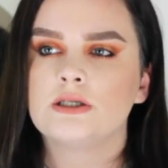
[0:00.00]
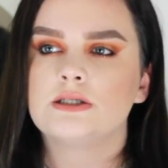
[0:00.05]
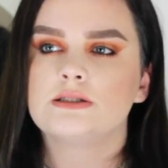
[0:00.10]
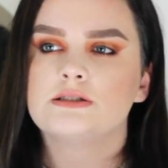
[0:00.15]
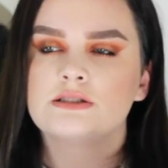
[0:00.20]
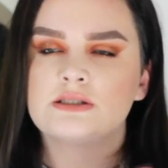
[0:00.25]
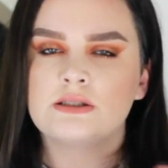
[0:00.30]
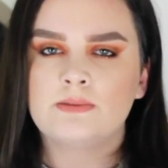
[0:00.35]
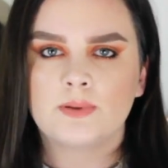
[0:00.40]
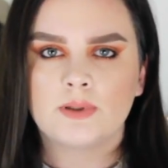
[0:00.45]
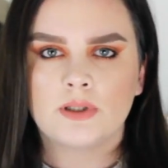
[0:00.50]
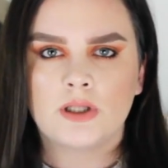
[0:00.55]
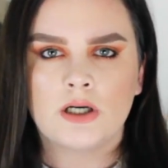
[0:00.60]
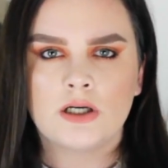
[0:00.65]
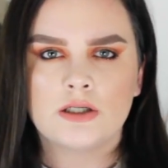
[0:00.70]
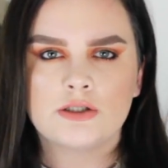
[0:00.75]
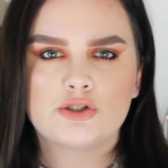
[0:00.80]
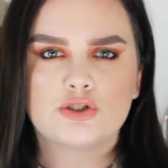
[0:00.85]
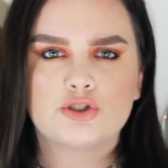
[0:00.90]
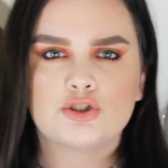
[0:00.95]

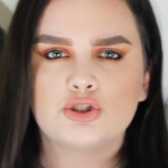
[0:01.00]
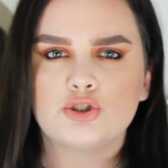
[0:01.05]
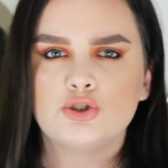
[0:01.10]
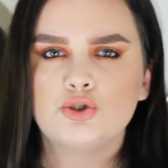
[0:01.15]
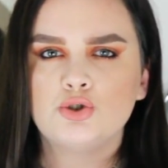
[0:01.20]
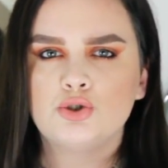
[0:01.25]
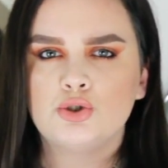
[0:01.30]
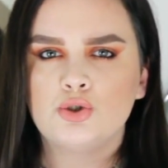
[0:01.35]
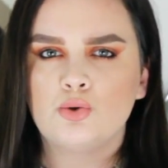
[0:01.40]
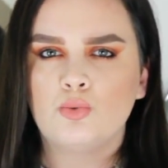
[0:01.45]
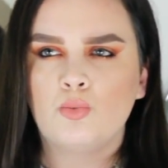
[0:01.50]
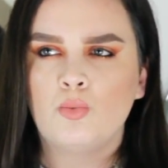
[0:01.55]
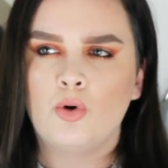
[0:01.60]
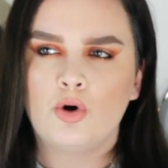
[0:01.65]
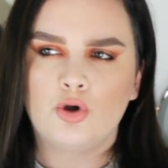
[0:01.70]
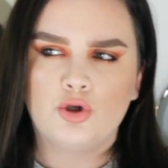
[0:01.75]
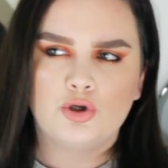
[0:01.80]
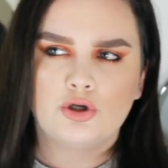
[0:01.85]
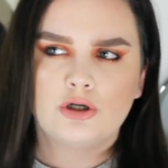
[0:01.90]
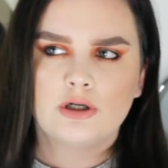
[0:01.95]
similar to
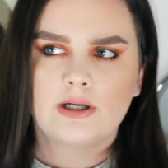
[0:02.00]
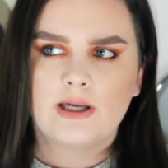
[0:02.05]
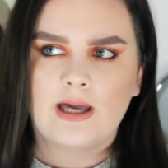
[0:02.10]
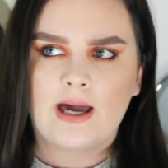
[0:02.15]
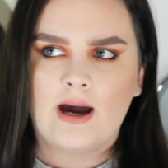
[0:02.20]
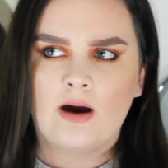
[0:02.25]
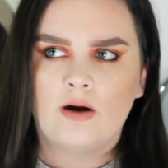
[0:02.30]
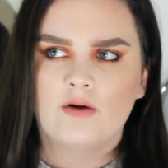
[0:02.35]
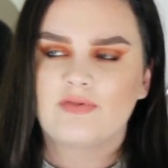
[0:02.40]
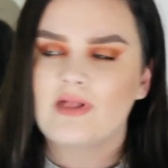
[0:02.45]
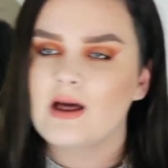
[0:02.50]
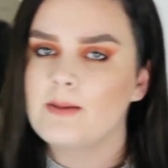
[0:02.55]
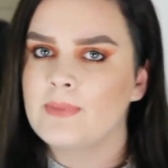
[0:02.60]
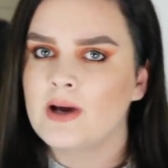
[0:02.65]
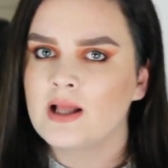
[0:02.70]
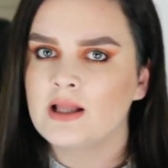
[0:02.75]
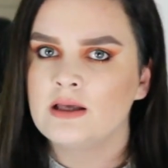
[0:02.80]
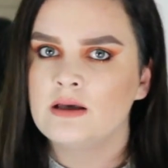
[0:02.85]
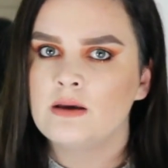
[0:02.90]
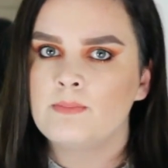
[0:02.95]
what you could get out of that
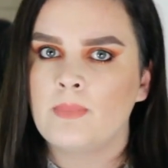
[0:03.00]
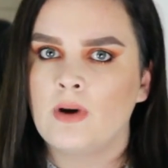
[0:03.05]
palette,